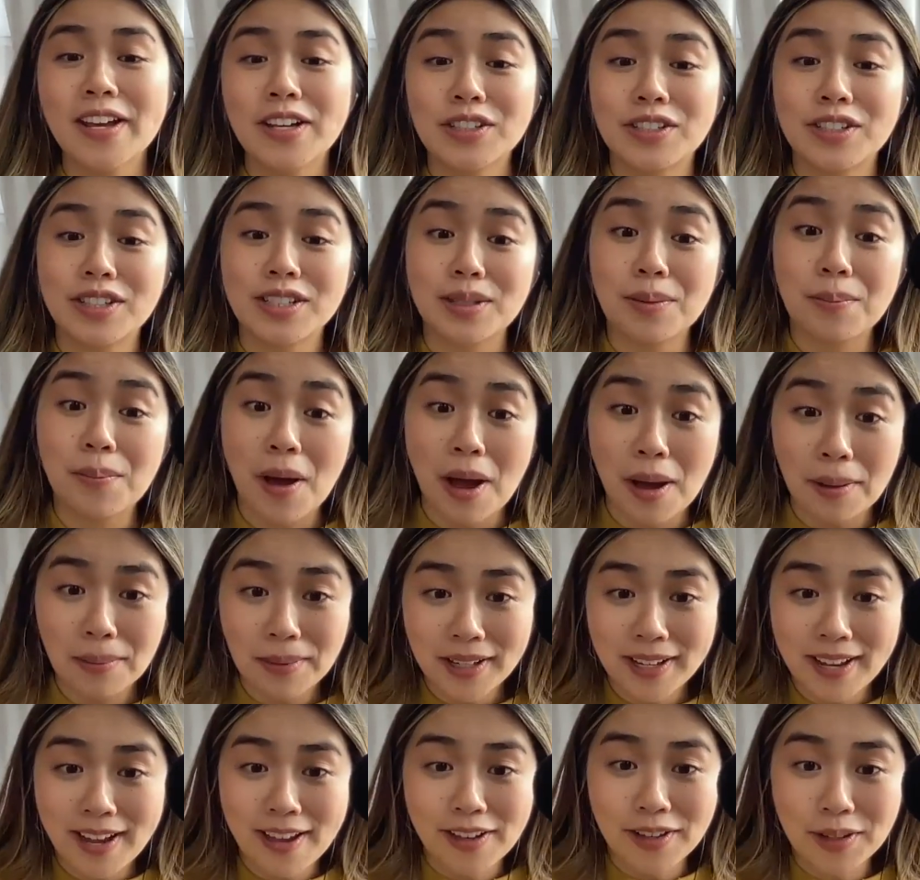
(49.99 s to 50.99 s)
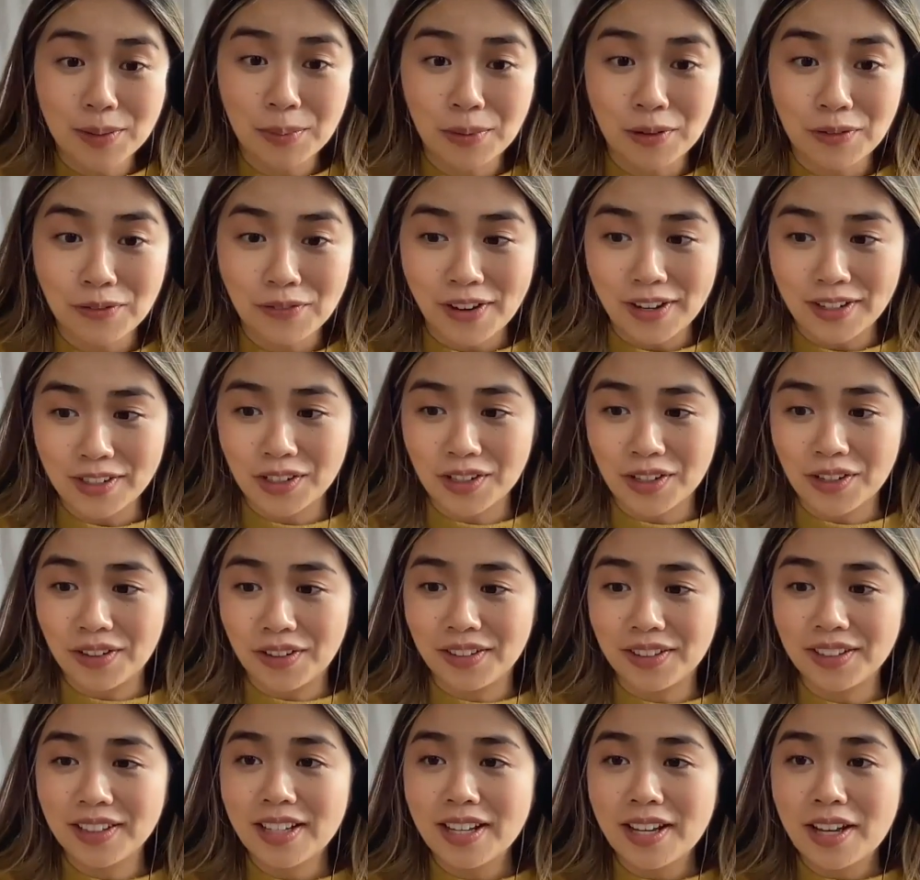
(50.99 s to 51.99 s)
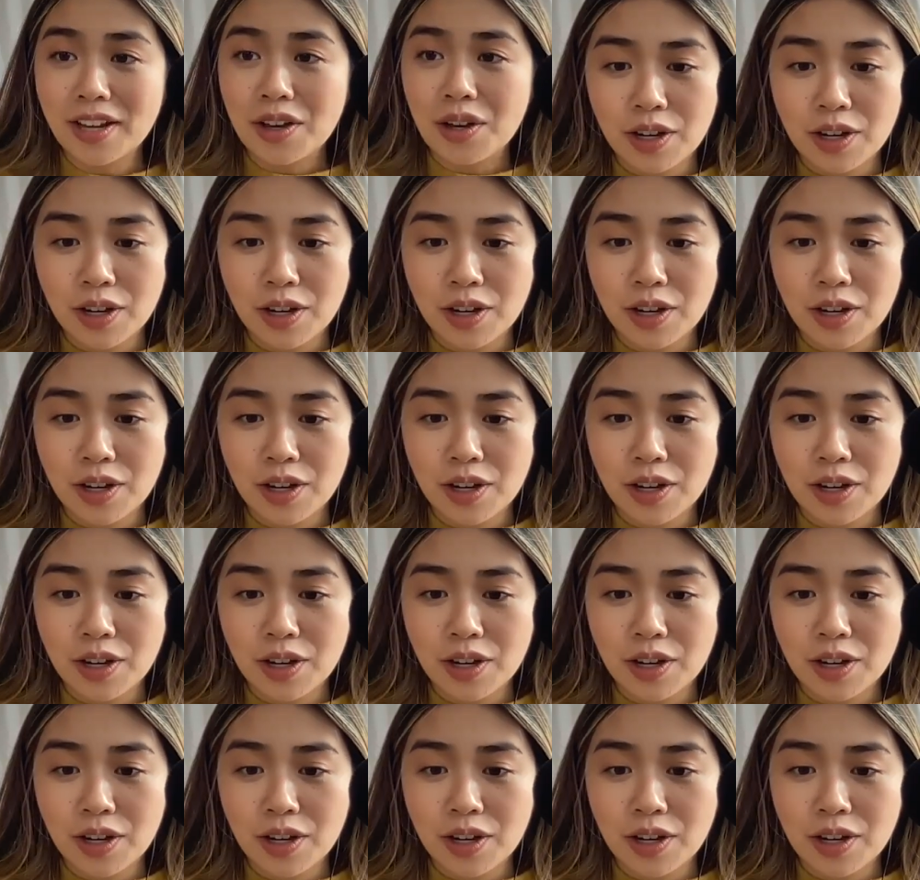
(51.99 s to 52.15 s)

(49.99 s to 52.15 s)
She's a public health professional